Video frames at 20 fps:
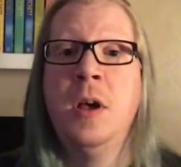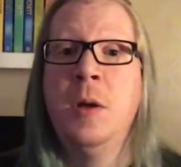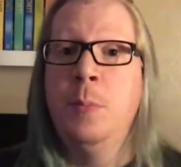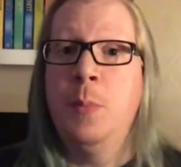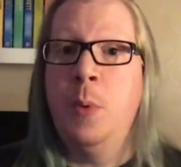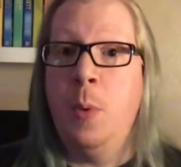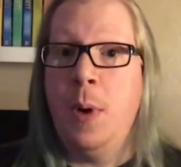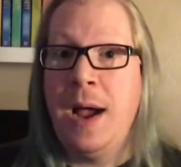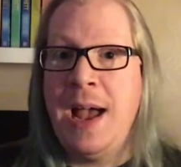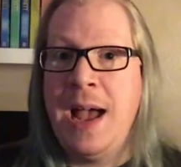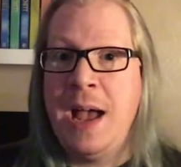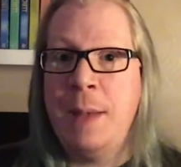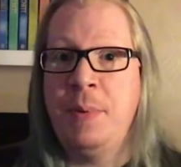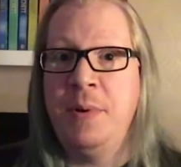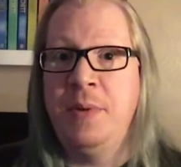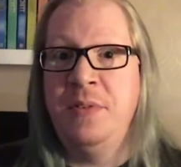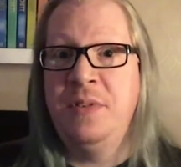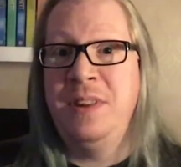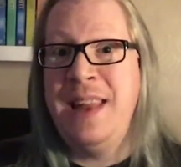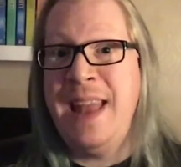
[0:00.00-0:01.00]
but what
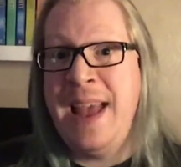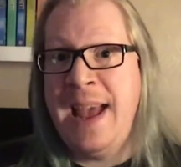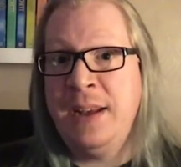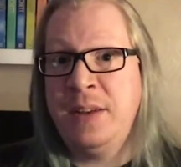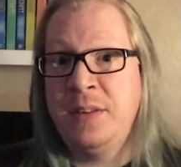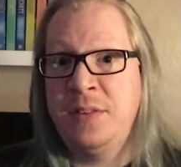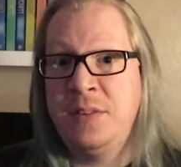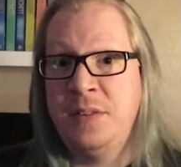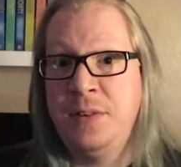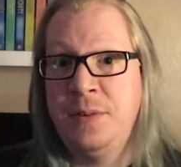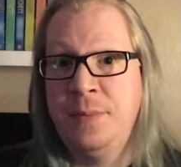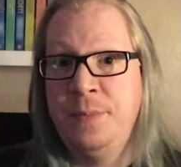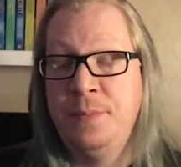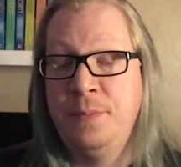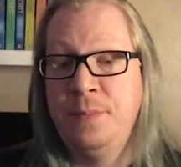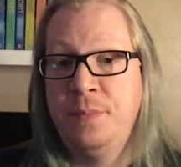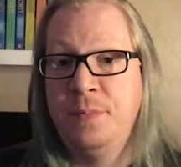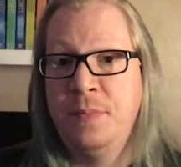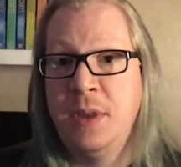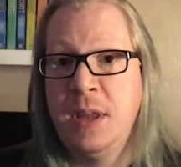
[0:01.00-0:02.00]
happened next
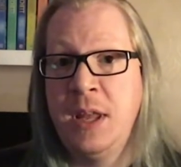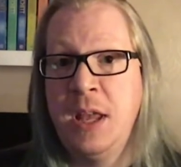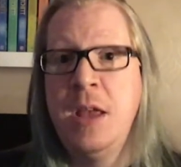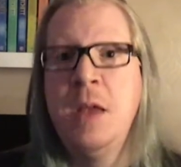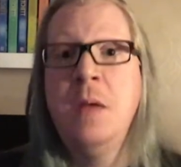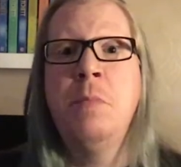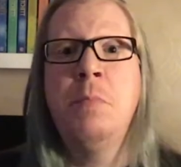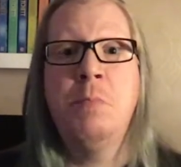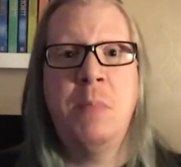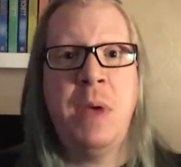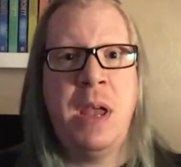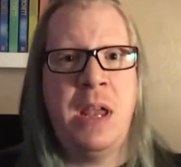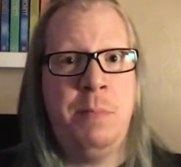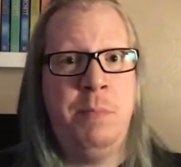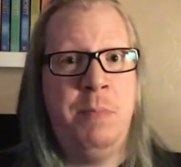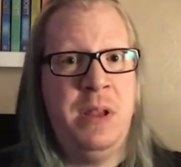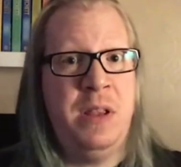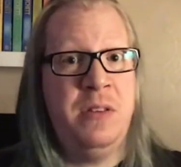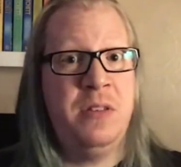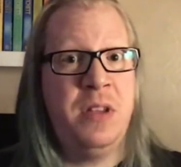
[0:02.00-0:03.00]
made
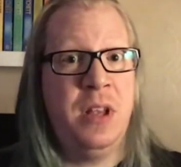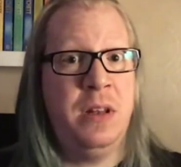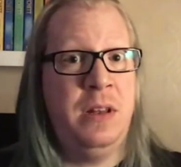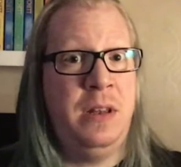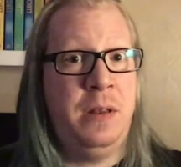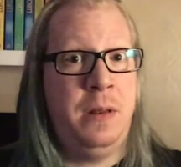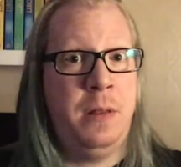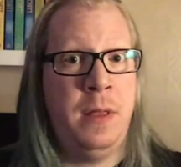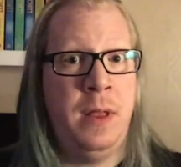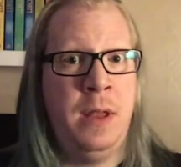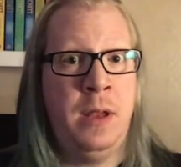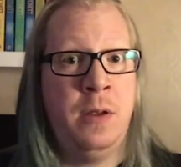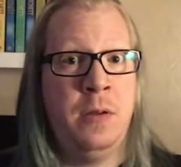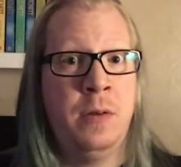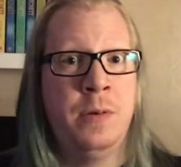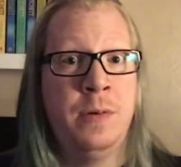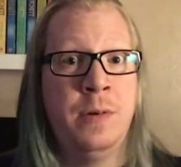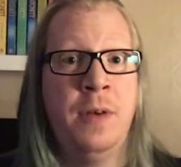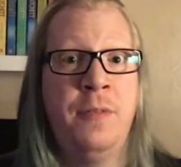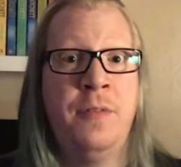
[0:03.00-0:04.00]
me suddenly think
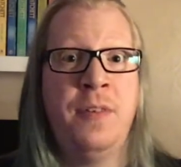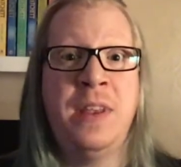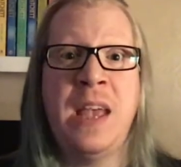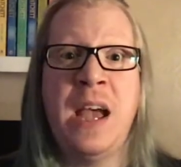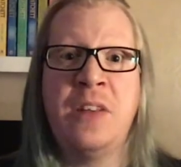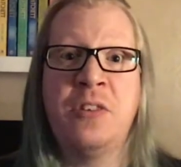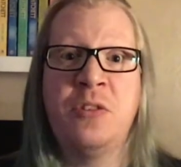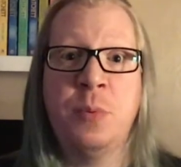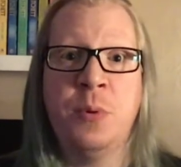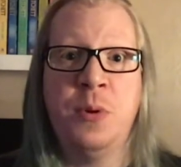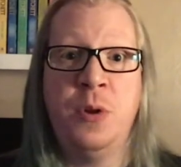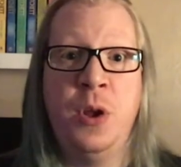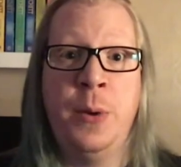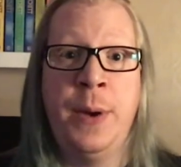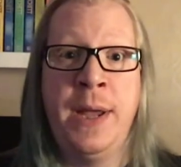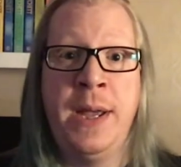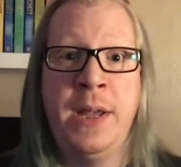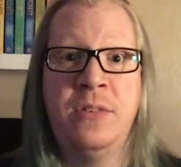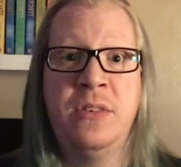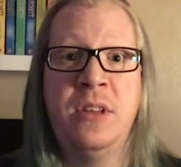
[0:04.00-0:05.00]
of Gaspar
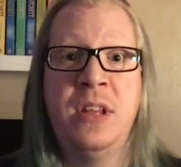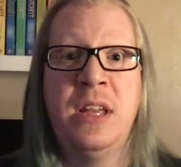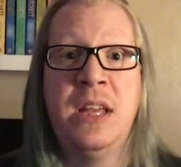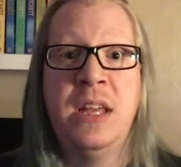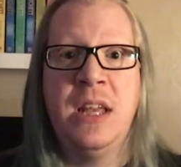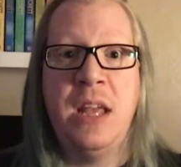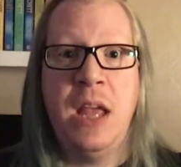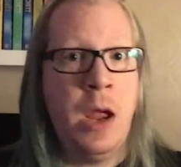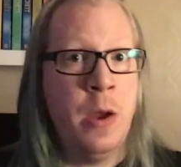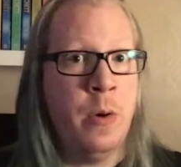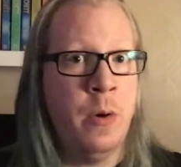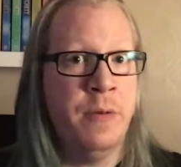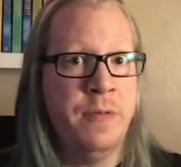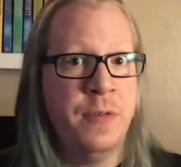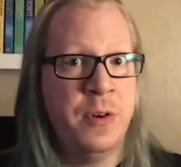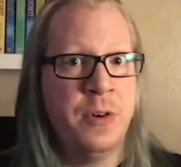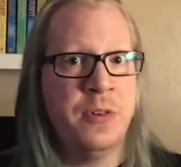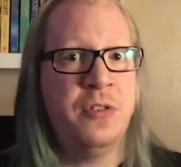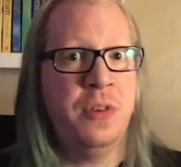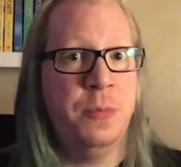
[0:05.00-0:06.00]
Noé's
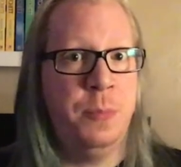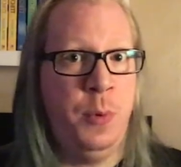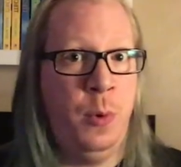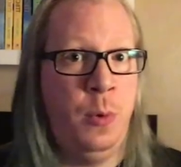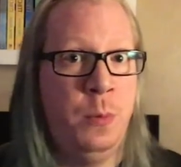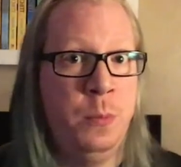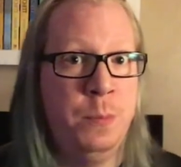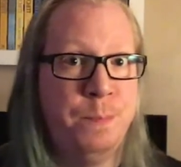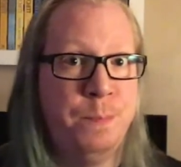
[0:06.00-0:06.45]
Irreversible.